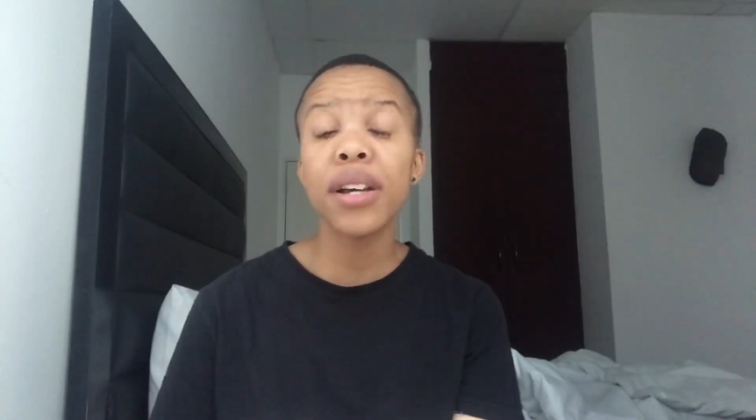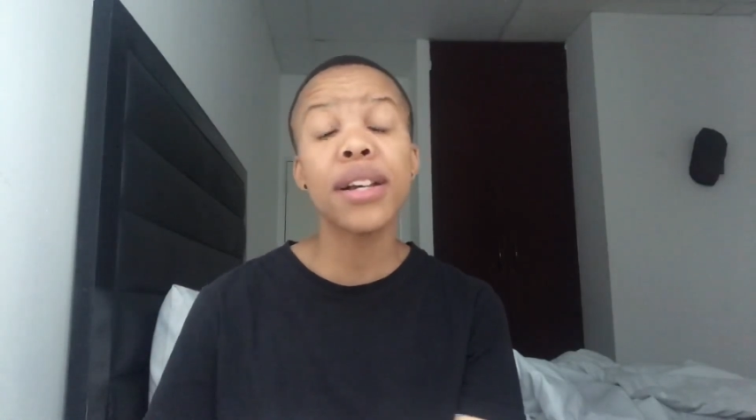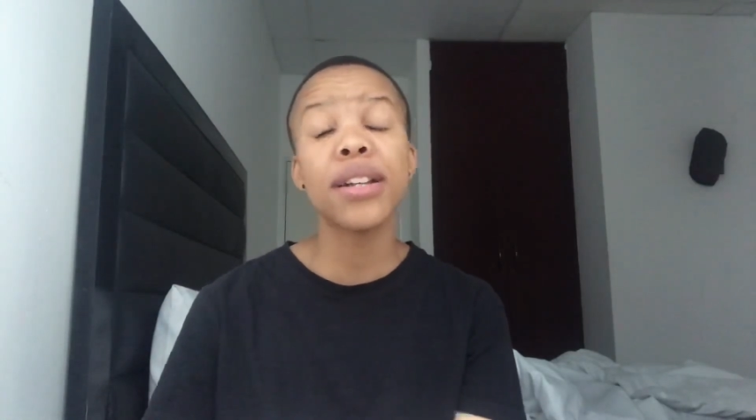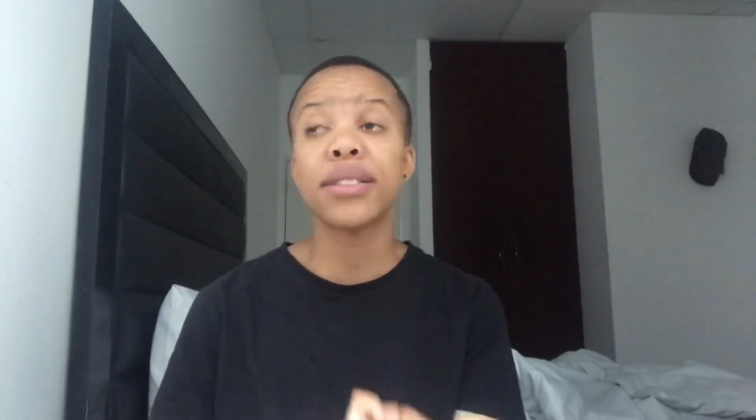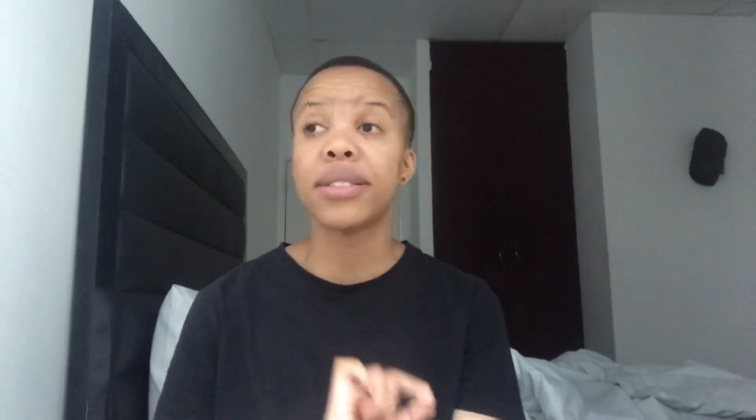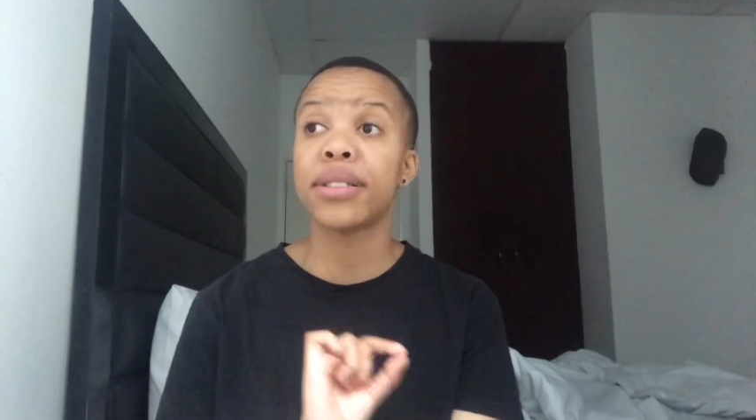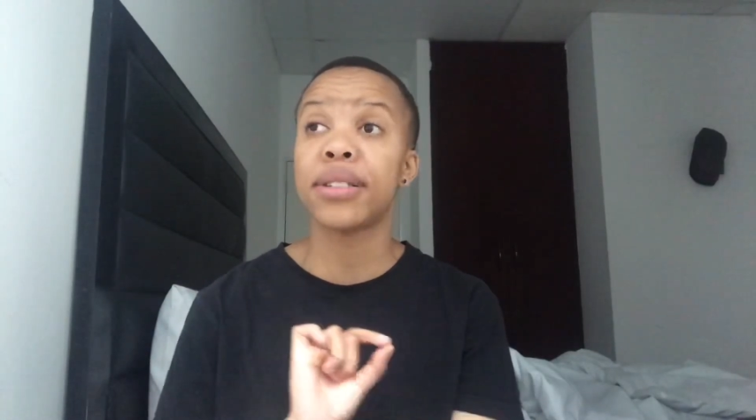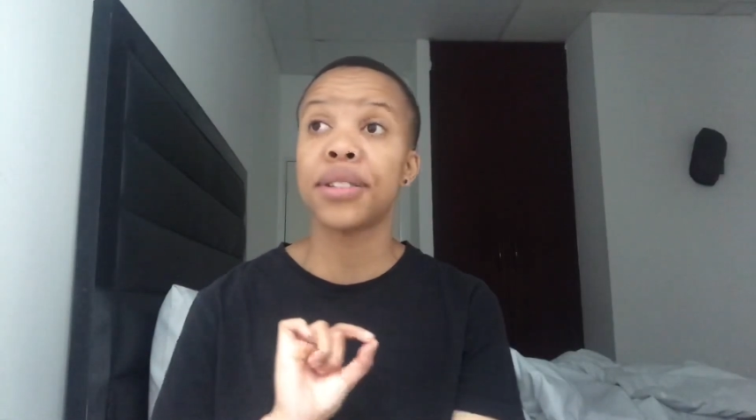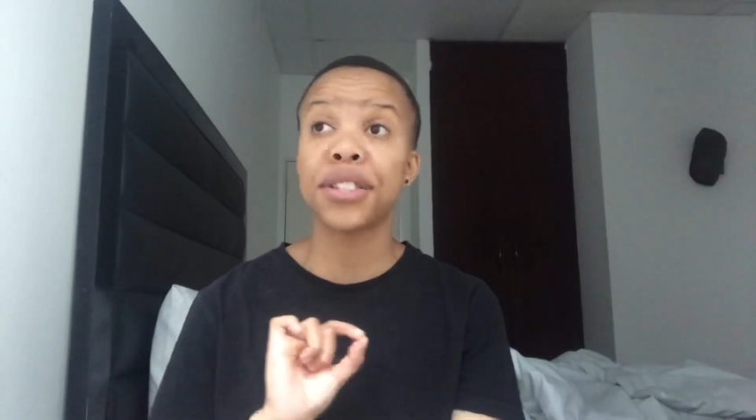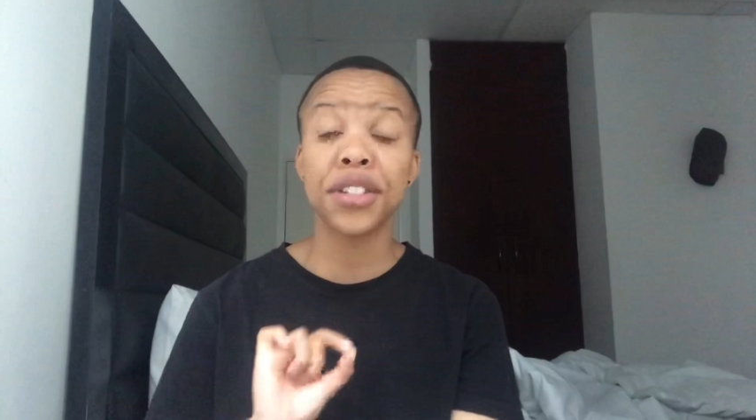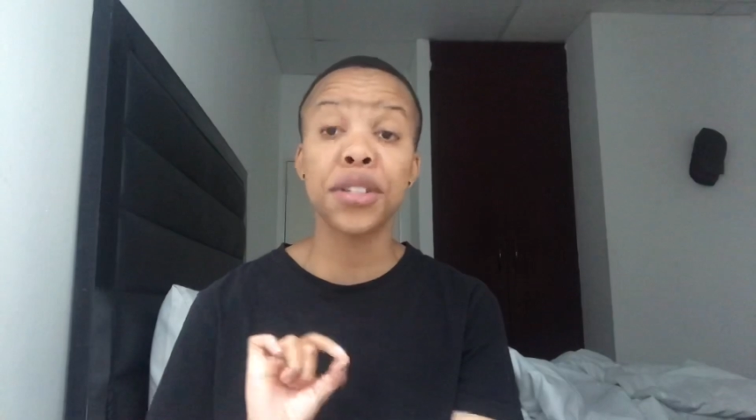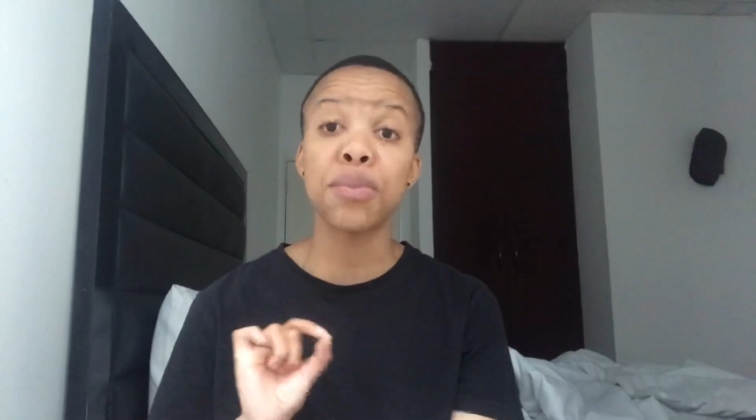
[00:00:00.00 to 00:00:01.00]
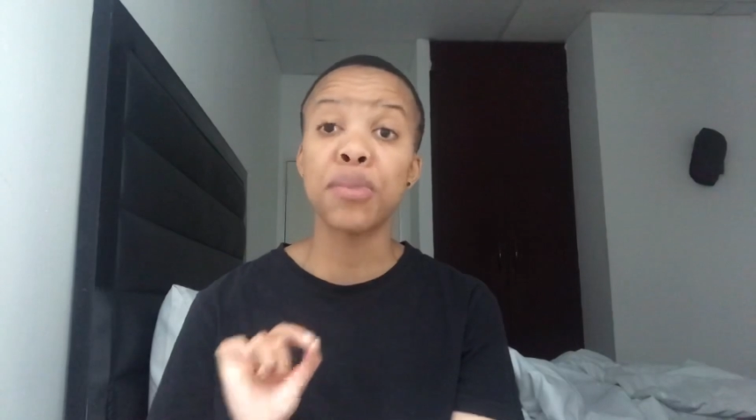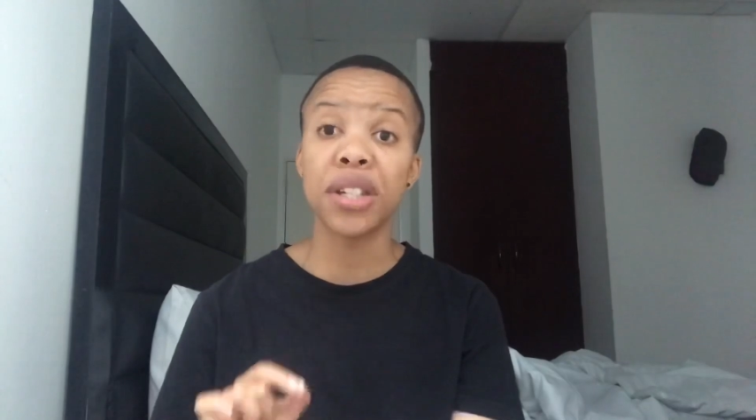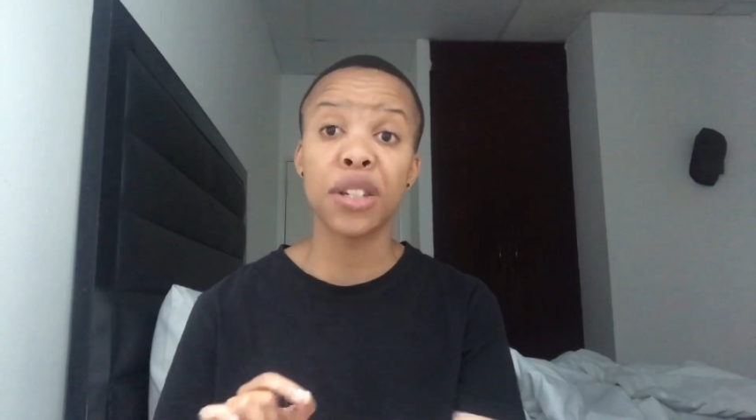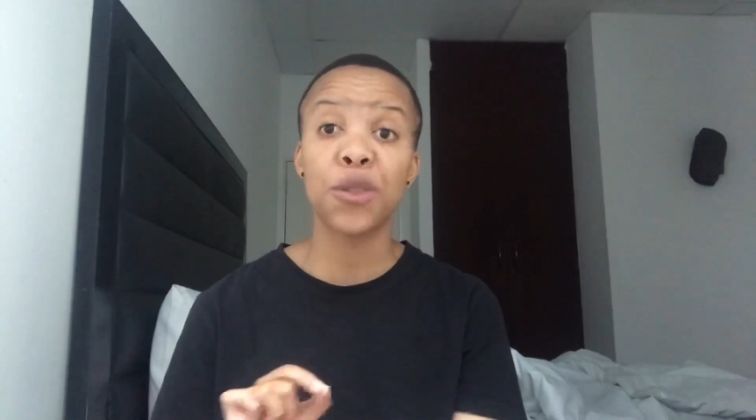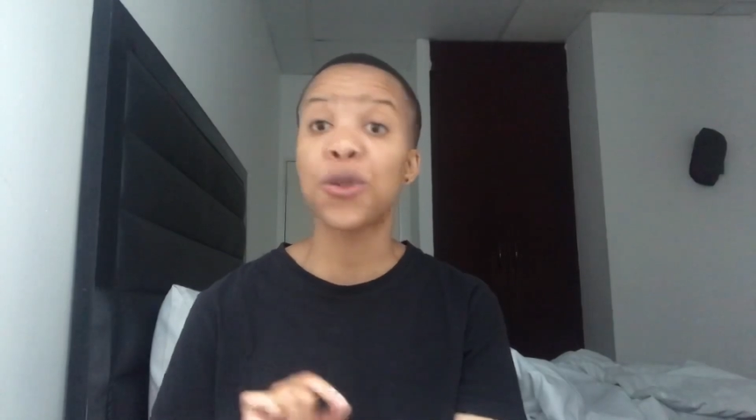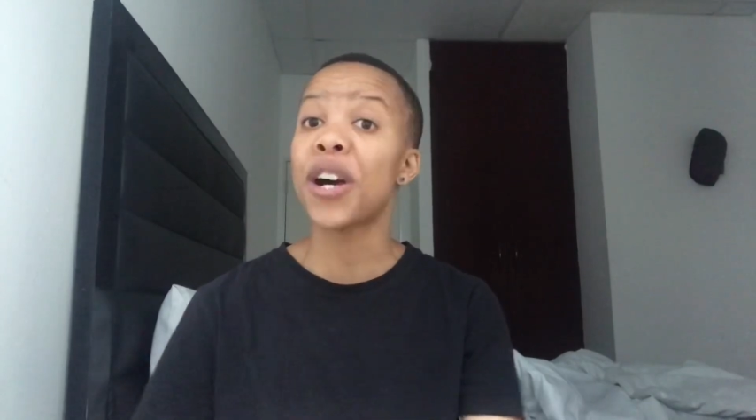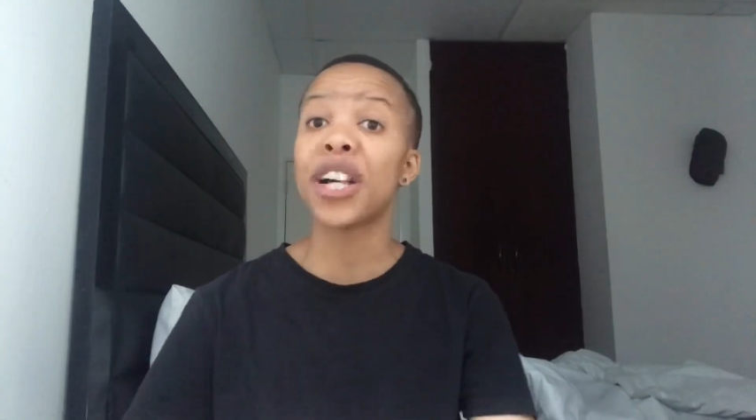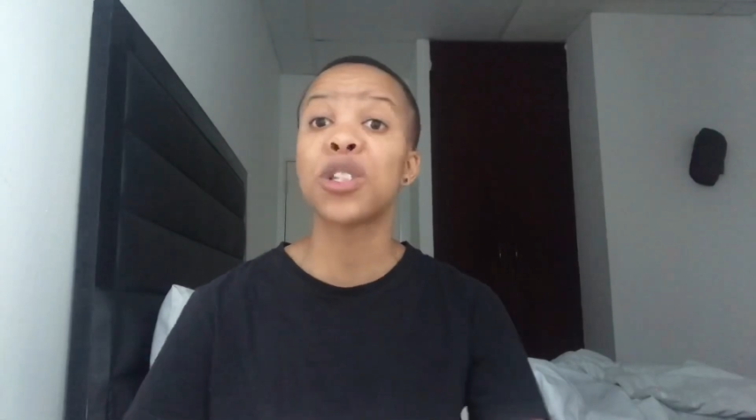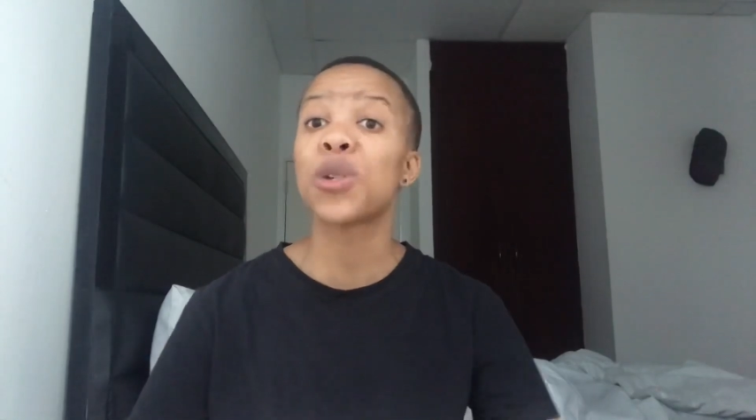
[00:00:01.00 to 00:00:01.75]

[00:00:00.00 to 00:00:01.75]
is just me trying